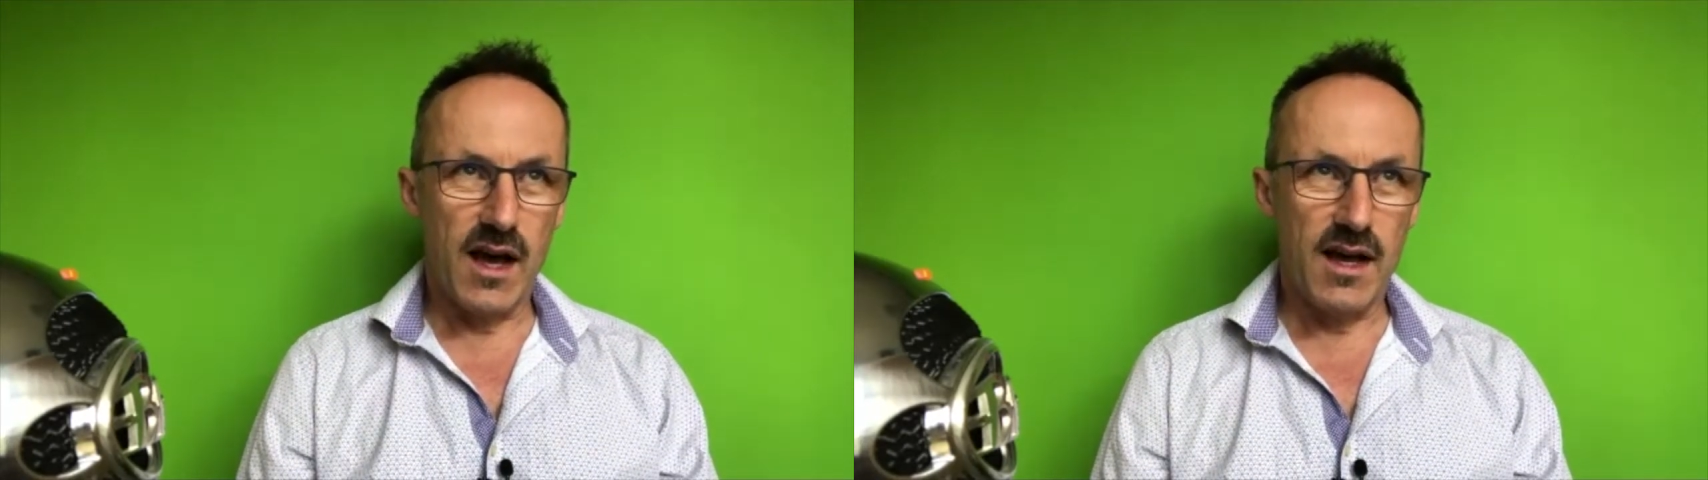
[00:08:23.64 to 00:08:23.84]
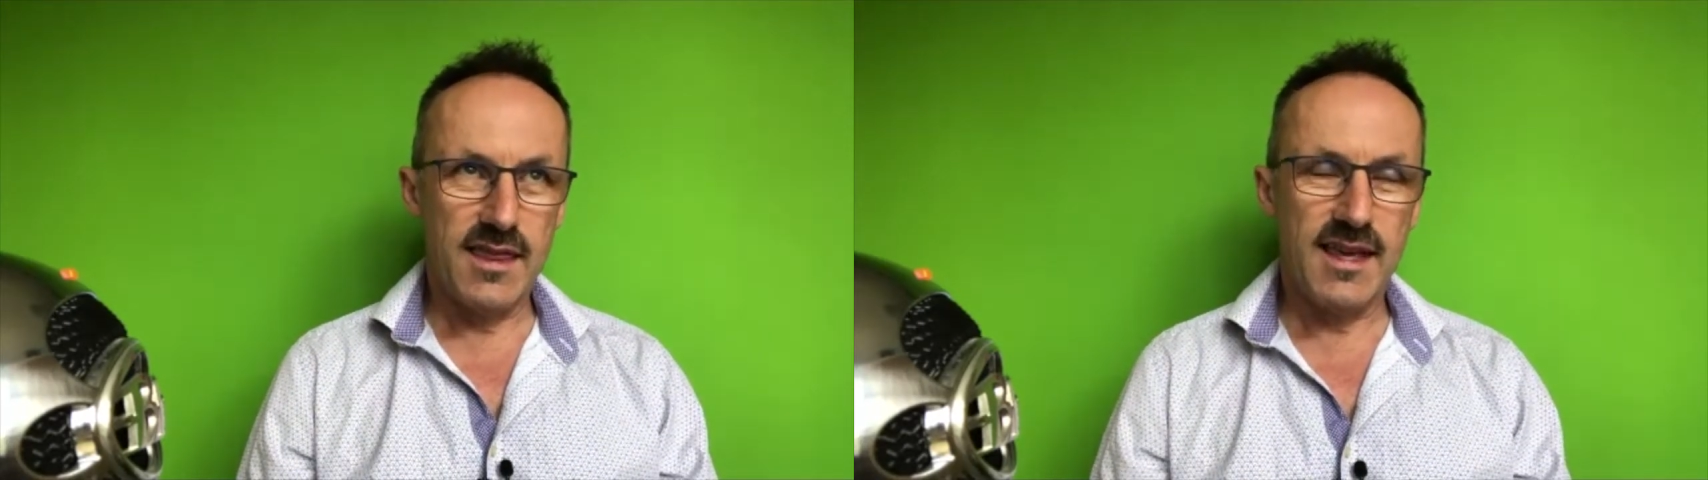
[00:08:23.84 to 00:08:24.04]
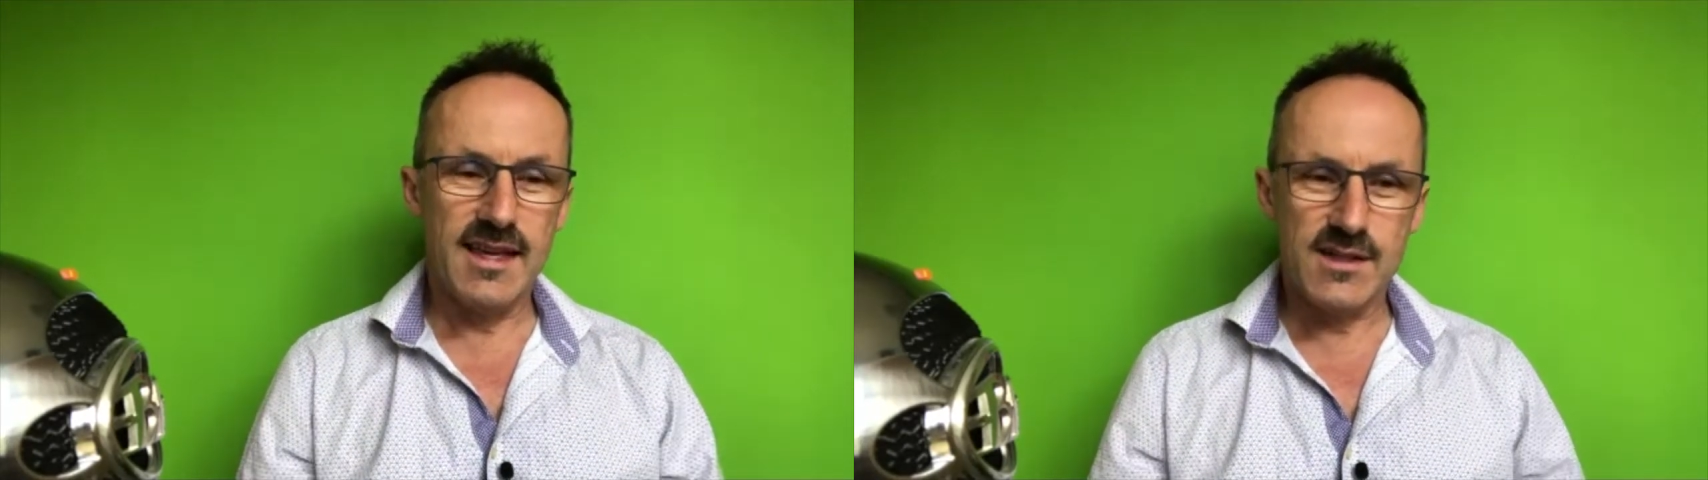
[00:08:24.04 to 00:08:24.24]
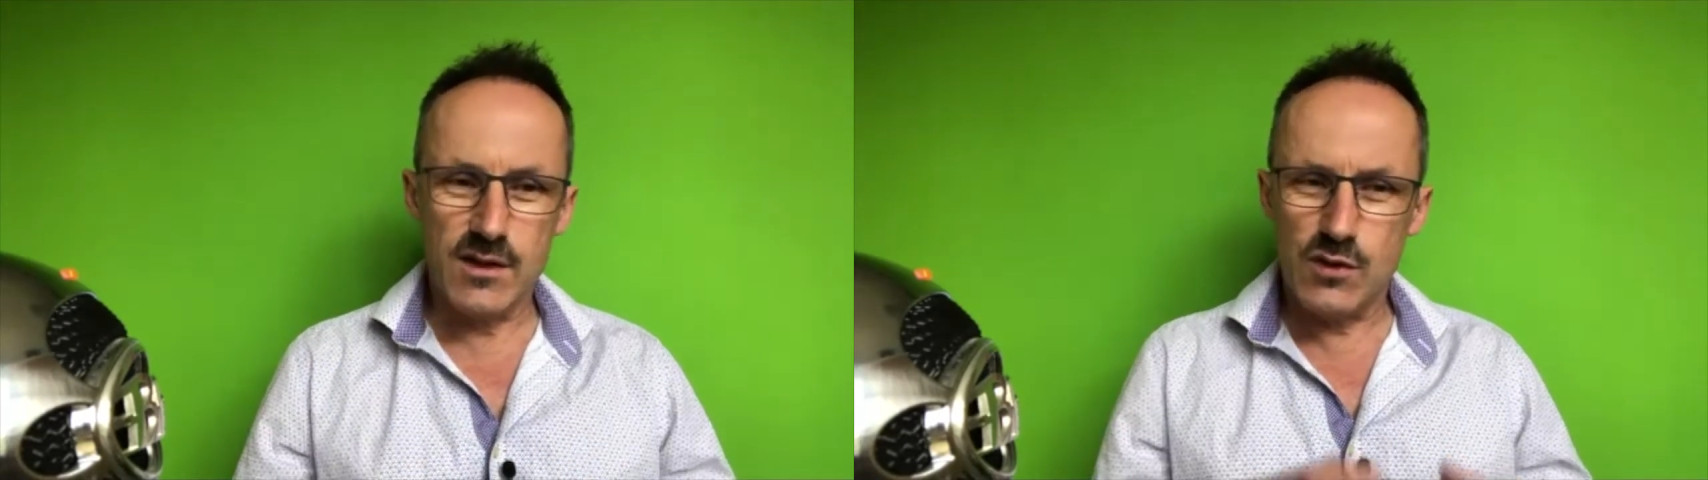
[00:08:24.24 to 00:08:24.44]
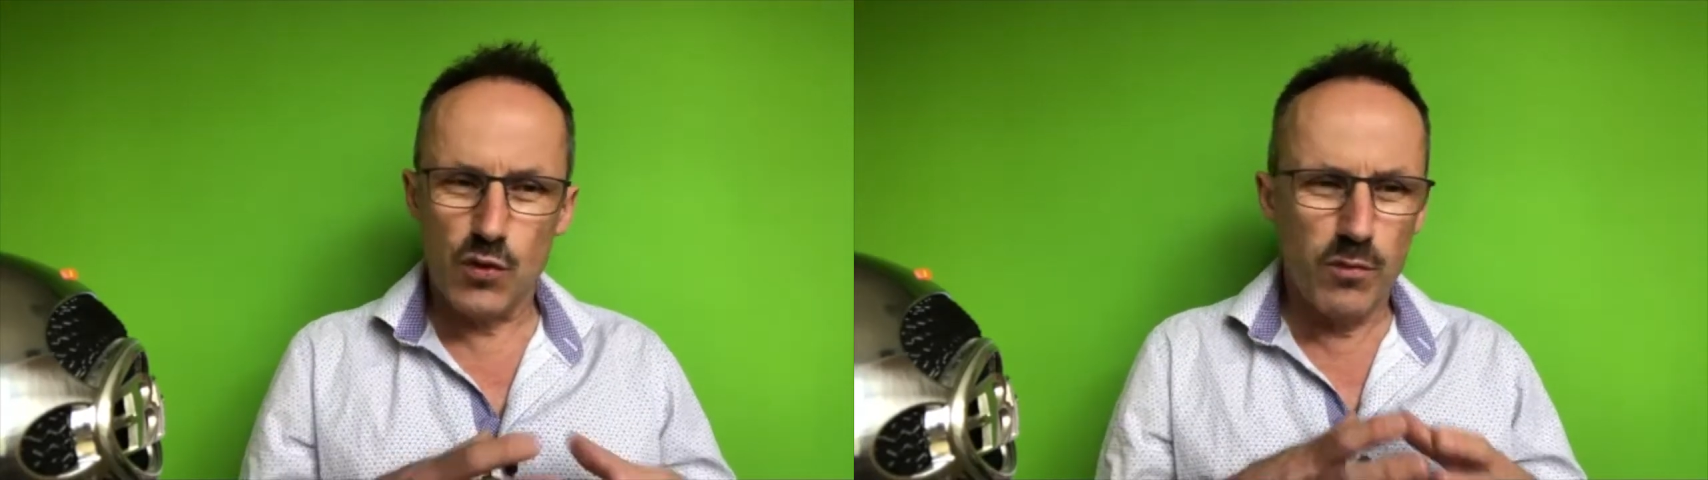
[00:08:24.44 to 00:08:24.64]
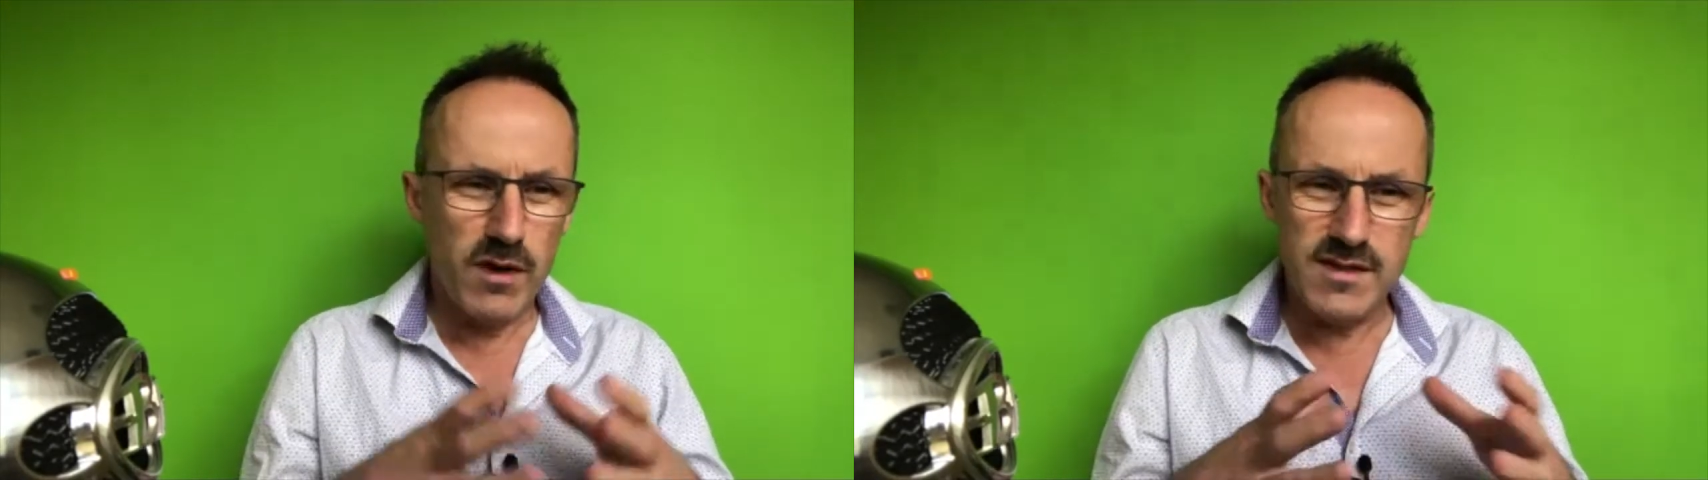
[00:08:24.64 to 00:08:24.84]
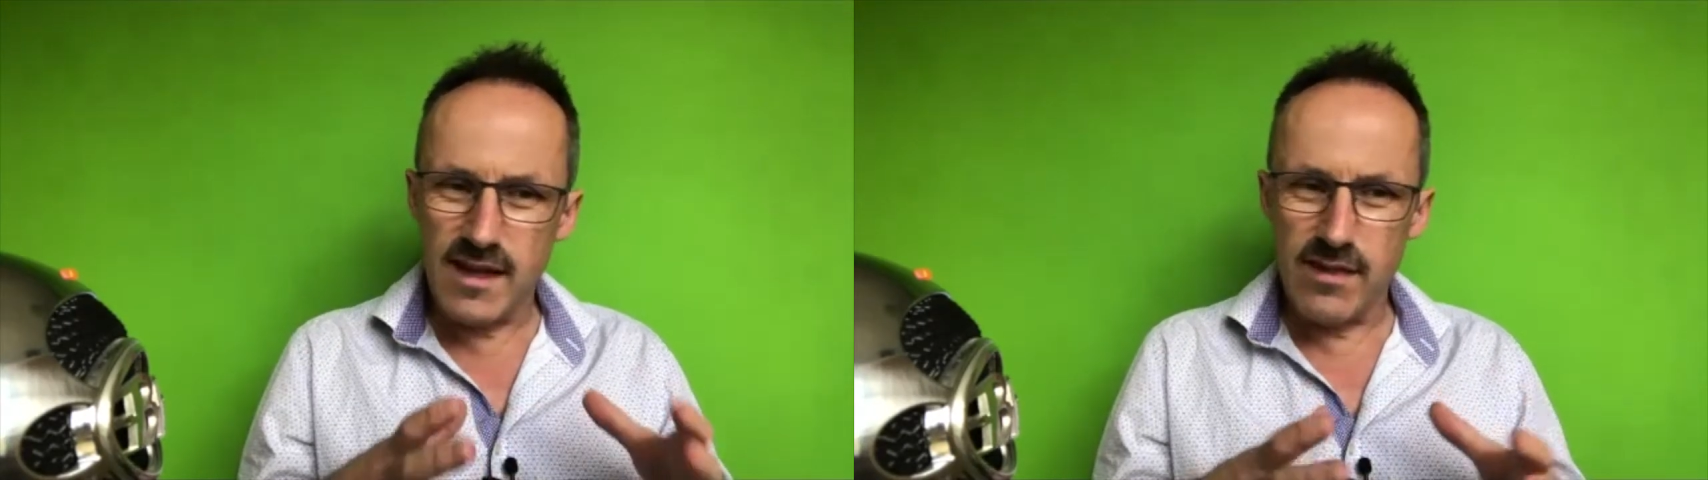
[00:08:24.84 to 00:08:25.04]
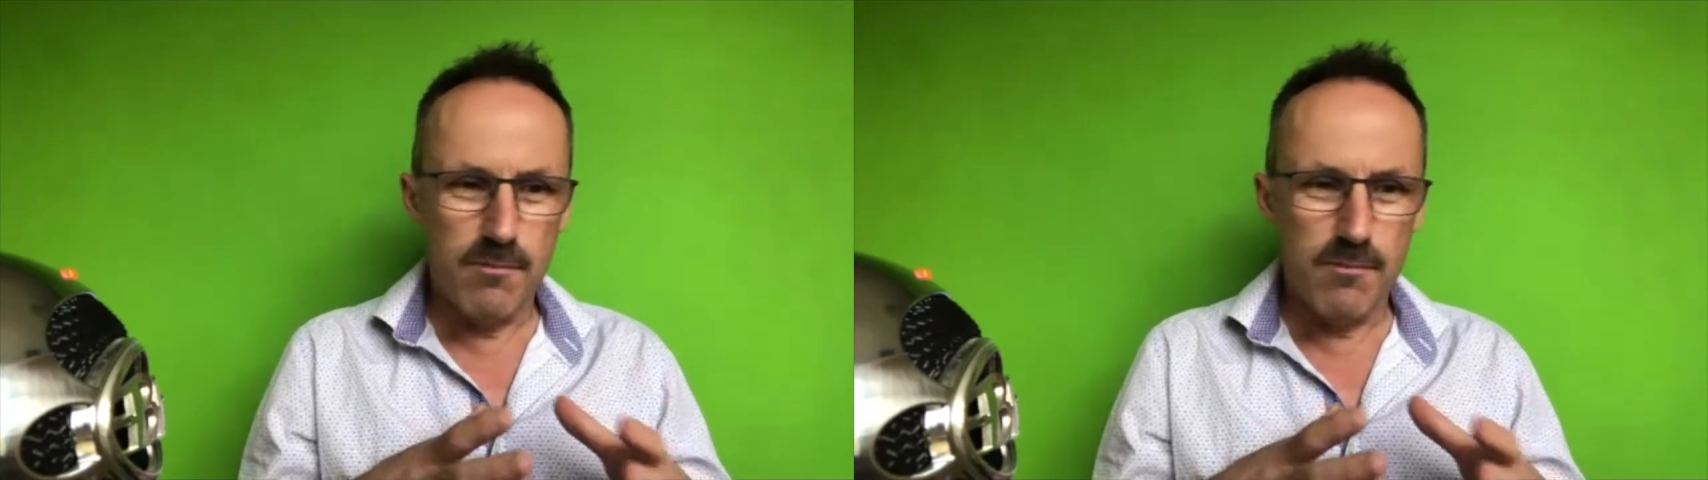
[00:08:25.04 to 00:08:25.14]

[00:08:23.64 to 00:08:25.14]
I think it's almost then the